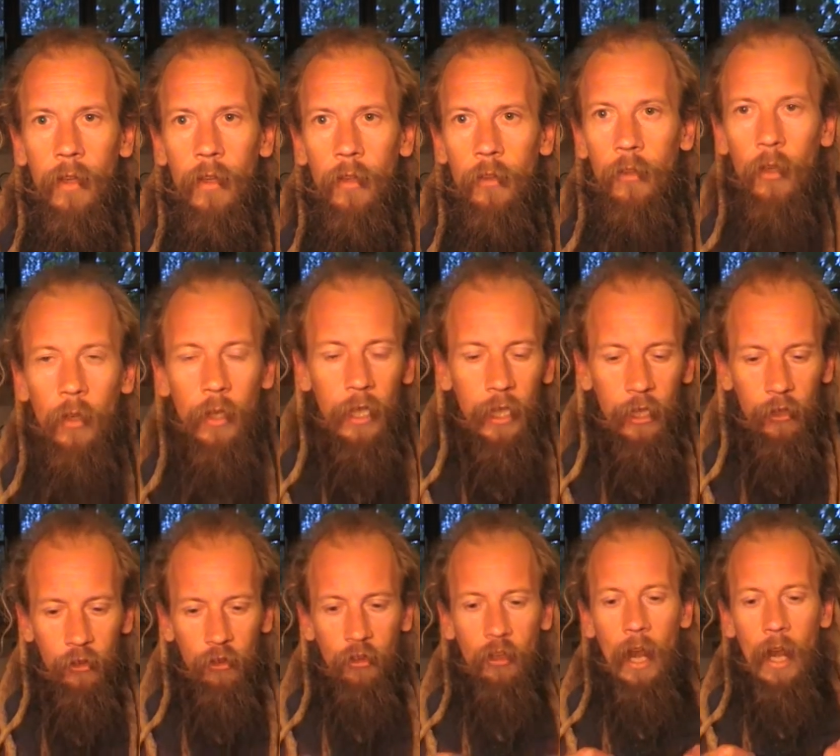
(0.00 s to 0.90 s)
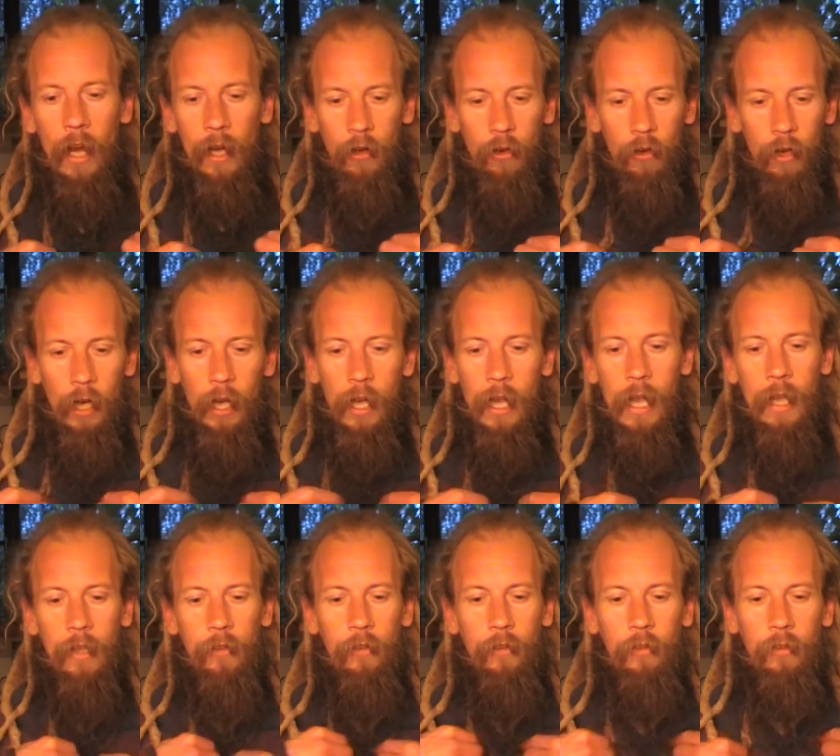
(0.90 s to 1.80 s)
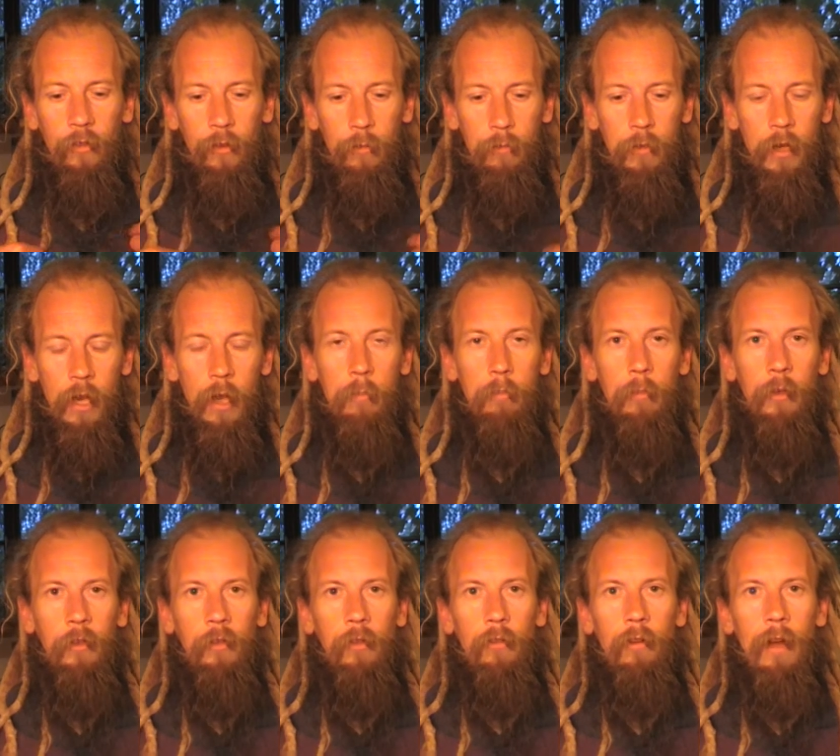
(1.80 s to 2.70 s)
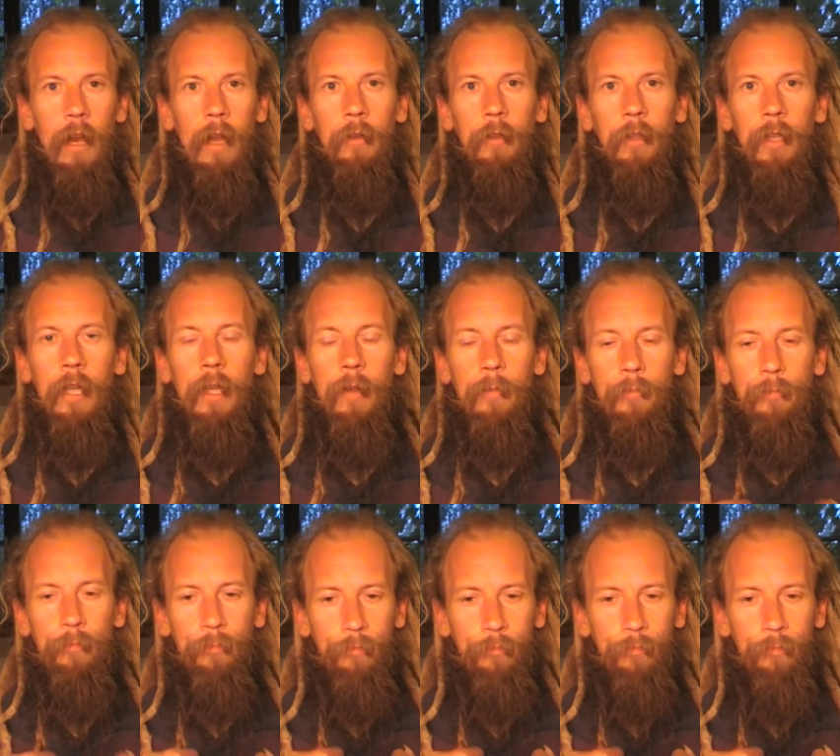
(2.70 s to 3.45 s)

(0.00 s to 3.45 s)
So each chakra has some numbers around it,